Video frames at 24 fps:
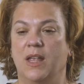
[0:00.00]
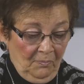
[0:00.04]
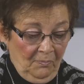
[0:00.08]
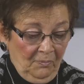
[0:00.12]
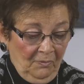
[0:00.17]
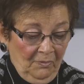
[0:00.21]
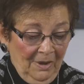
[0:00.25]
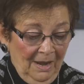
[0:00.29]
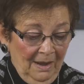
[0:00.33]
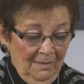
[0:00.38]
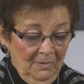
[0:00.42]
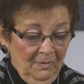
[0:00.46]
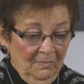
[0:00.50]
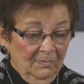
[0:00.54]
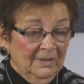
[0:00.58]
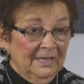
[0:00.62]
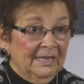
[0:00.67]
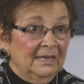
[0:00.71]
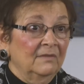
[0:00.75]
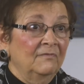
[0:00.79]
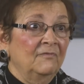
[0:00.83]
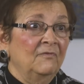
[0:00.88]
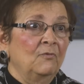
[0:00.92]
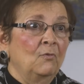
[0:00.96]

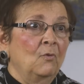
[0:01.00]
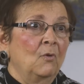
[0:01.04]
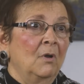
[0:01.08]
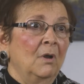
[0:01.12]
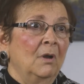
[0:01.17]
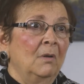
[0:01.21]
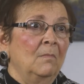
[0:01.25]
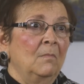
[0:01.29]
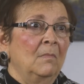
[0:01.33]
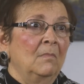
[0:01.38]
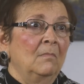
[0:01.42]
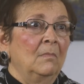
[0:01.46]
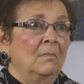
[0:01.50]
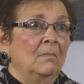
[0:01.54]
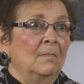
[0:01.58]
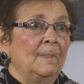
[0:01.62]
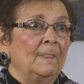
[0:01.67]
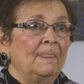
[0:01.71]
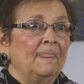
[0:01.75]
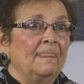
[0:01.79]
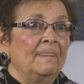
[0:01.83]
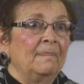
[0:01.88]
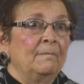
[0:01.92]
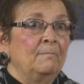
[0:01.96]
Probably for
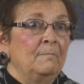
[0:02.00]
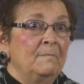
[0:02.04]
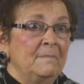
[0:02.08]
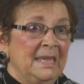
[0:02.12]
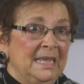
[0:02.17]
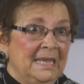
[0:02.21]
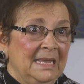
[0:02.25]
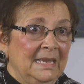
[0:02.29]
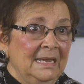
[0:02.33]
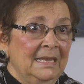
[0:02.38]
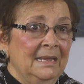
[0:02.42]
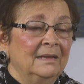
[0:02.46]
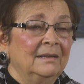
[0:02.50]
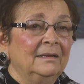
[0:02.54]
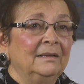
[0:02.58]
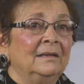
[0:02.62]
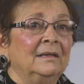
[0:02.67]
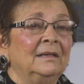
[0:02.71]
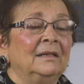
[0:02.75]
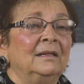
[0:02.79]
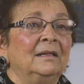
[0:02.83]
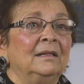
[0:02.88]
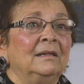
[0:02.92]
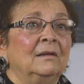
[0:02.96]
me,
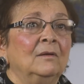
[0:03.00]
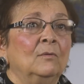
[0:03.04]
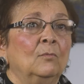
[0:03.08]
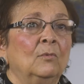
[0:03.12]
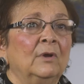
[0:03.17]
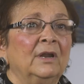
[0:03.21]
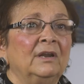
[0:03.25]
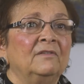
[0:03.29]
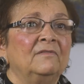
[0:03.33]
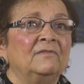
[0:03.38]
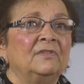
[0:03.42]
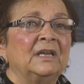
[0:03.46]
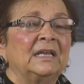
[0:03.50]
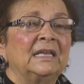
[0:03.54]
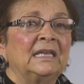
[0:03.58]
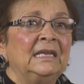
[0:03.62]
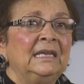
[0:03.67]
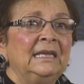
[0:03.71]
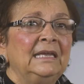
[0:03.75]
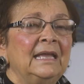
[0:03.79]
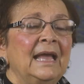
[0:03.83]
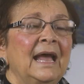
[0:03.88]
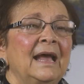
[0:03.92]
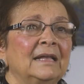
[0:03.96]
one of the
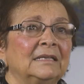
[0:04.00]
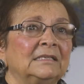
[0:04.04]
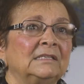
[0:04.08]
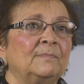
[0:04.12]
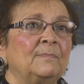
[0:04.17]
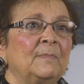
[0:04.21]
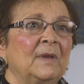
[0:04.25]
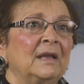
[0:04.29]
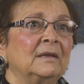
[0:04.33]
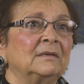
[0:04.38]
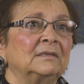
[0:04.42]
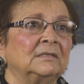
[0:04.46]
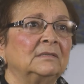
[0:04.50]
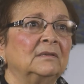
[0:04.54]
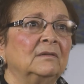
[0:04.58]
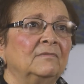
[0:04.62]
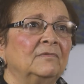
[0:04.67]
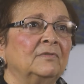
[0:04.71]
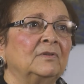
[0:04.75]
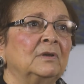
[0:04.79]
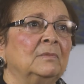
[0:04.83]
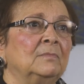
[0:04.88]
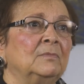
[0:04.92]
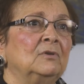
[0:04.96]
key aspects
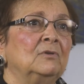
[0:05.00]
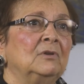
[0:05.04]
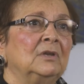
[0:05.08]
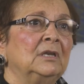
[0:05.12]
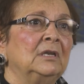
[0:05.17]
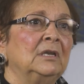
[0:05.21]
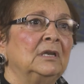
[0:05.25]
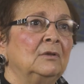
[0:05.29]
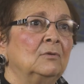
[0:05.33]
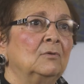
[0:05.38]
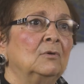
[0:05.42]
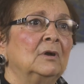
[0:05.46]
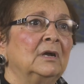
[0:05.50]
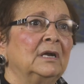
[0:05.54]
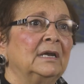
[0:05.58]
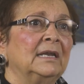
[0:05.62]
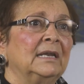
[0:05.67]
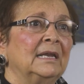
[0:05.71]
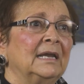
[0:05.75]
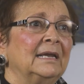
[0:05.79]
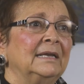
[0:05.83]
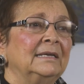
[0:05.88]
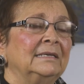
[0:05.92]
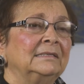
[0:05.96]
of community
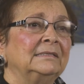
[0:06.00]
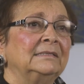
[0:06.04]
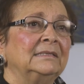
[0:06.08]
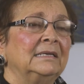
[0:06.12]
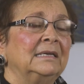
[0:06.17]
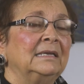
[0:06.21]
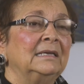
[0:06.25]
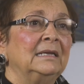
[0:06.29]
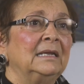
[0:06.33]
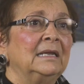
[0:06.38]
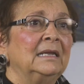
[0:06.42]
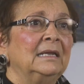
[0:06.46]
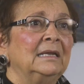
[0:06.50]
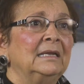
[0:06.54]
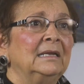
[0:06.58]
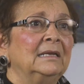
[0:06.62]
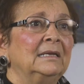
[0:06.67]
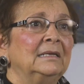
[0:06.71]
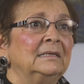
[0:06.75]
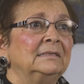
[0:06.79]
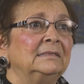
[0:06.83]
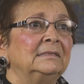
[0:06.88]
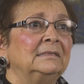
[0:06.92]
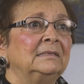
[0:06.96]
organizing
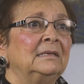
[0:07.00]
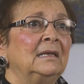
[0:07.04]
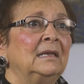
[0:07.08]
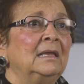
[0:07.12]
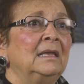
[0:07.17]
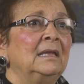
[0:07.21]
is